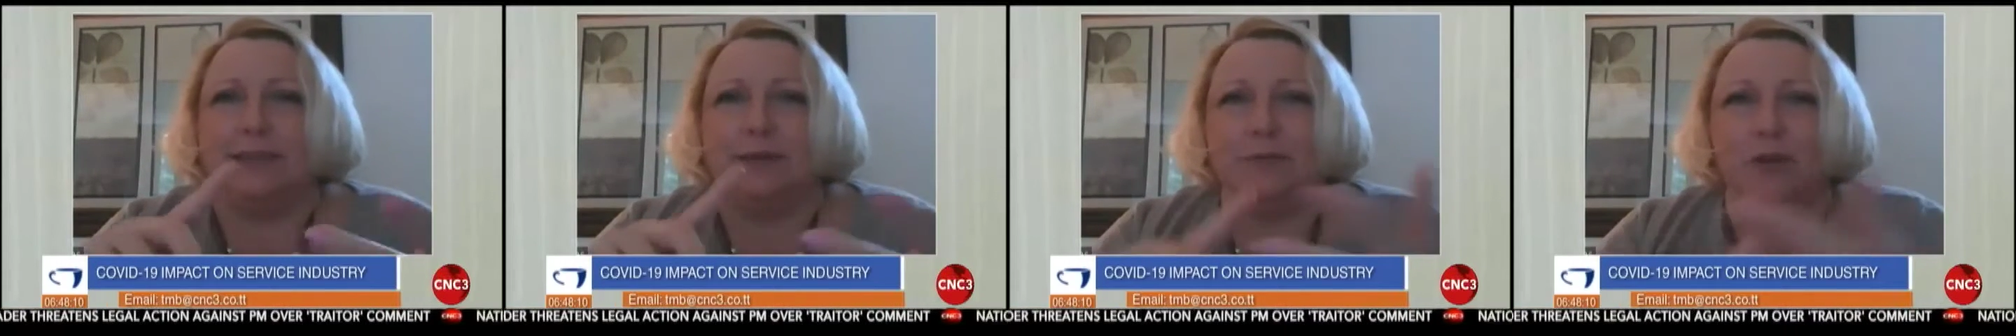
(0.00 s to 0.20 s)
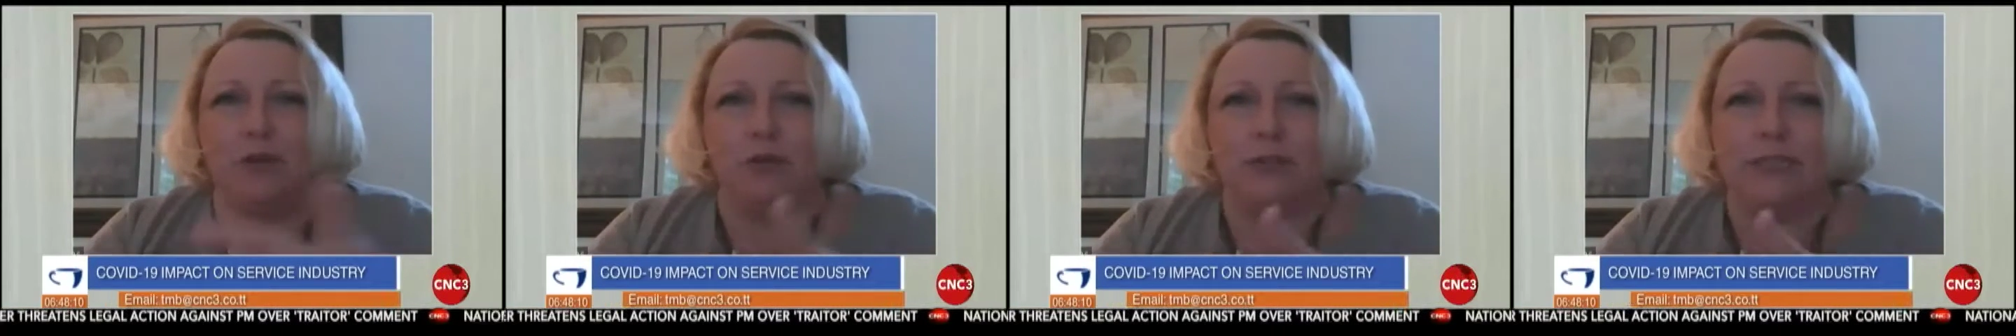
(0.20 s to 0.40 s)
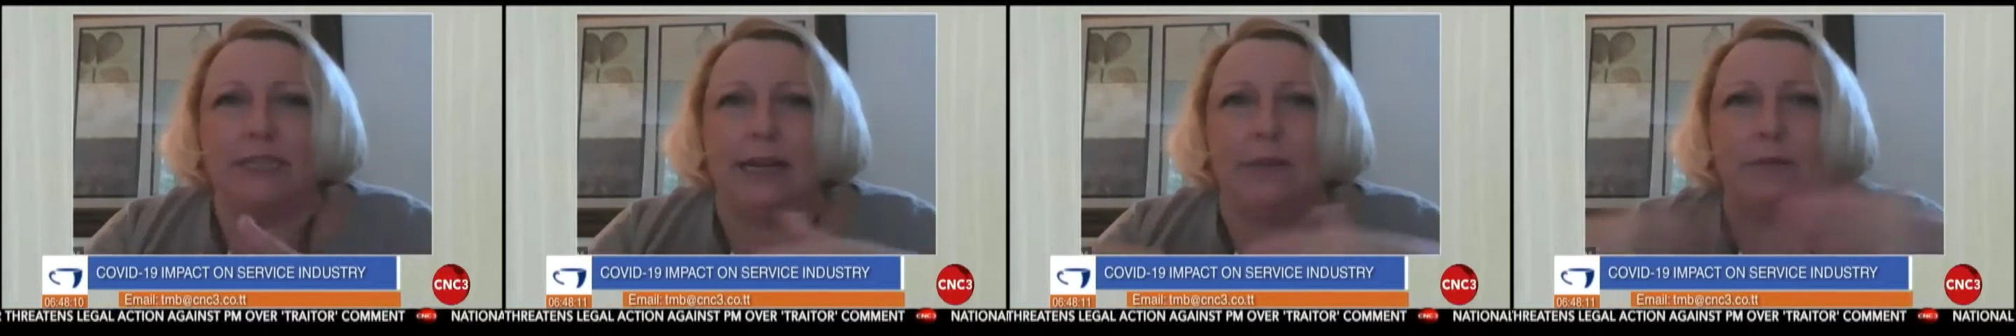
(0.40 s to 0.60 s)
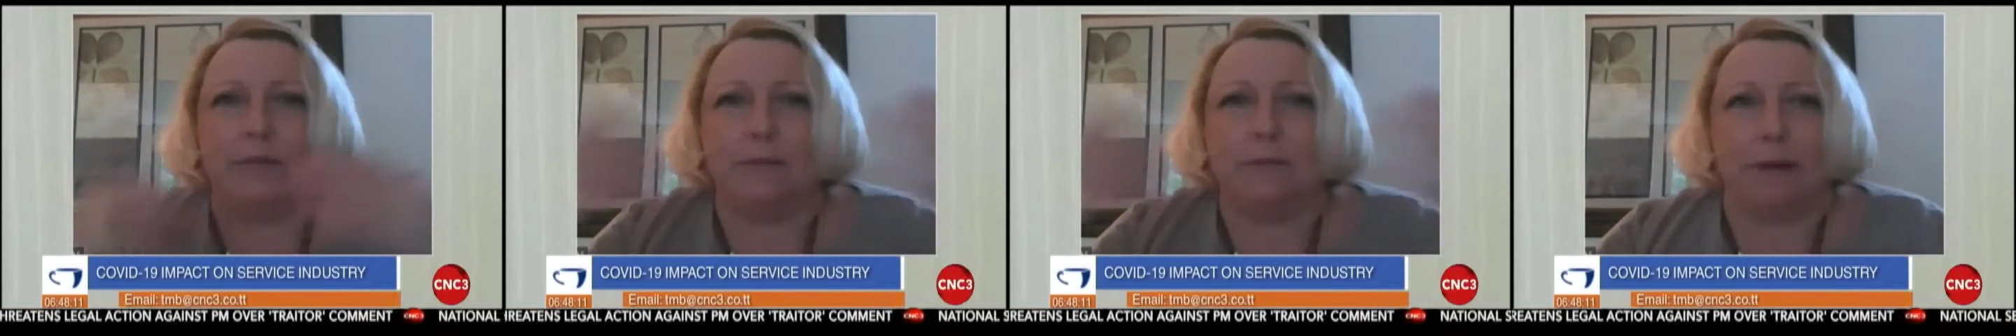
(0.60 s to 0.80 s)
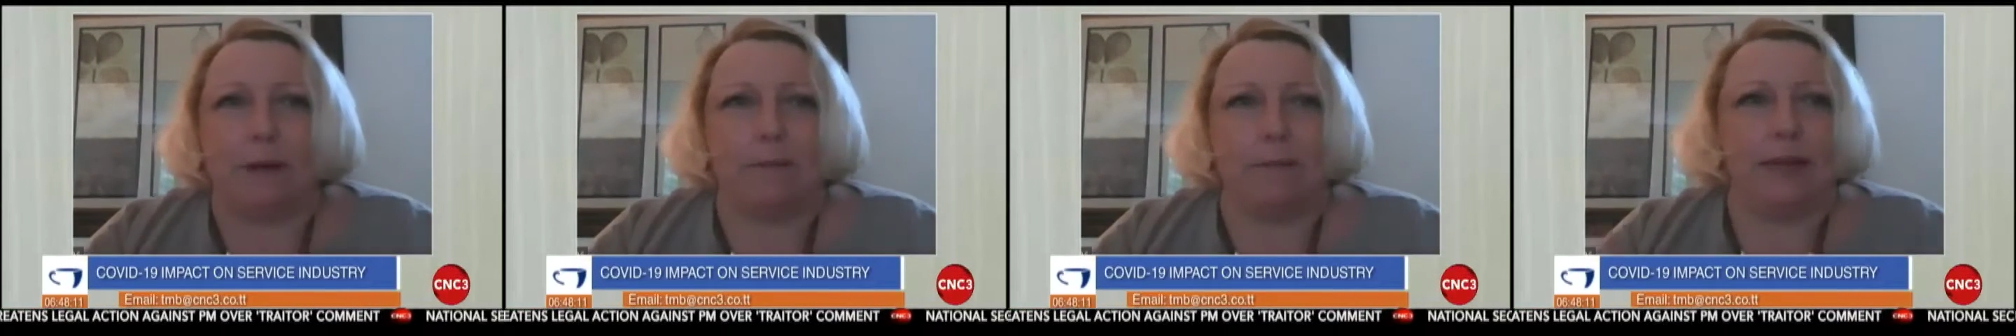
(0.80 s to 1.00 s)
I'm not dealing with the
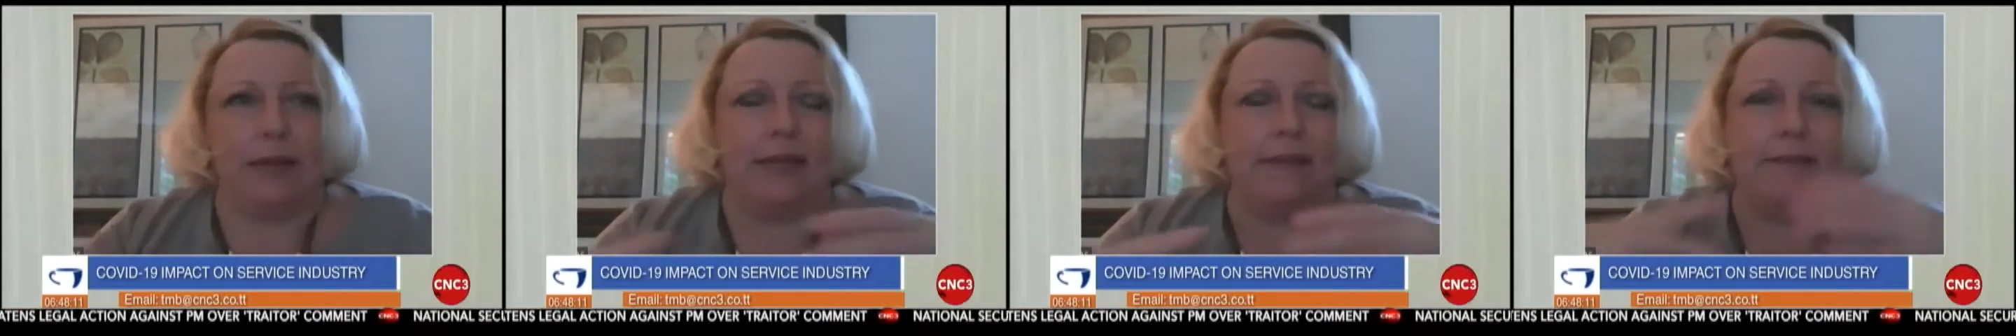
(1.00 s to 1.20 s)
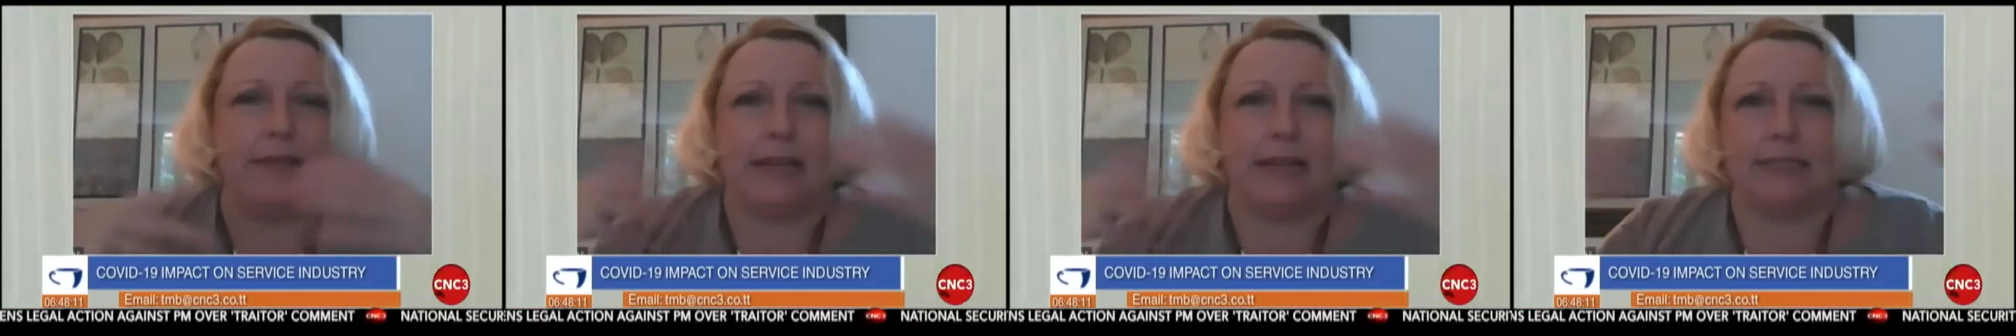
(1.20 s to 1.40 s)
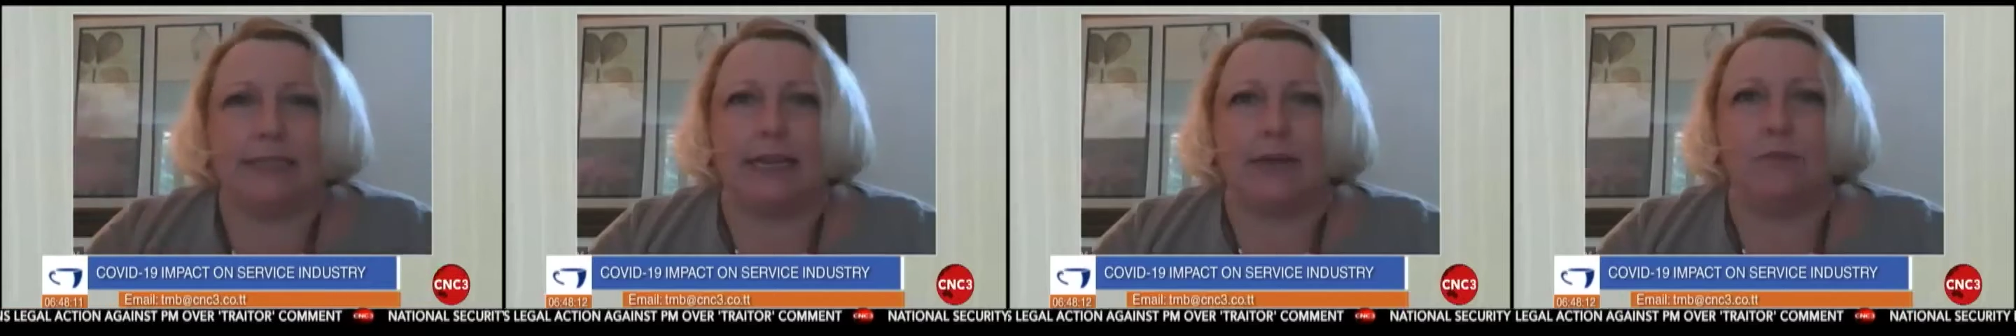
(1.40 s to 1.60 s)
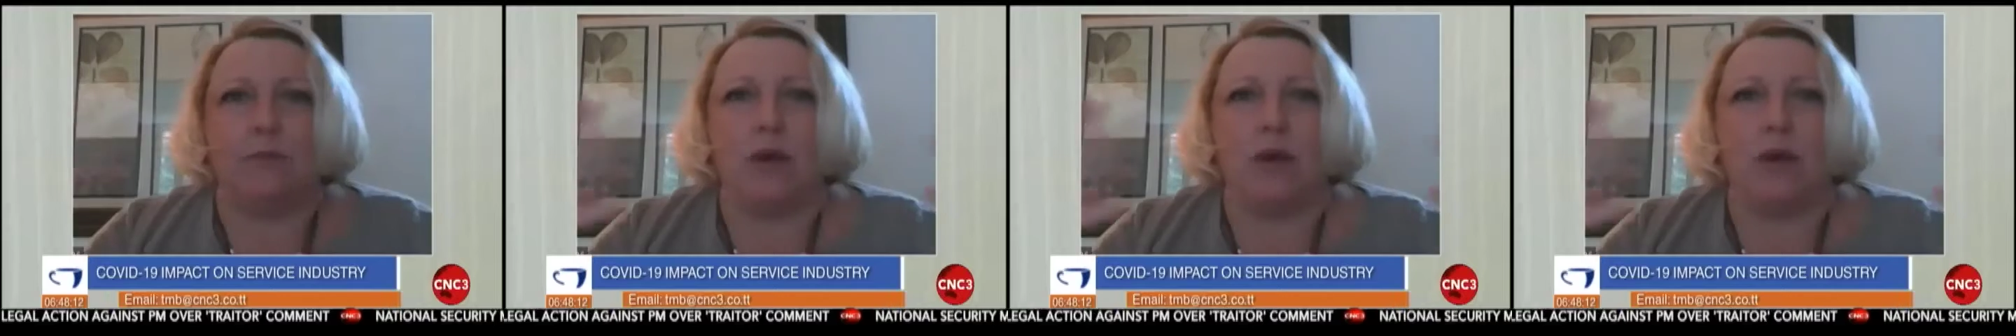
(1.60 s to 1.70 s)
public in that same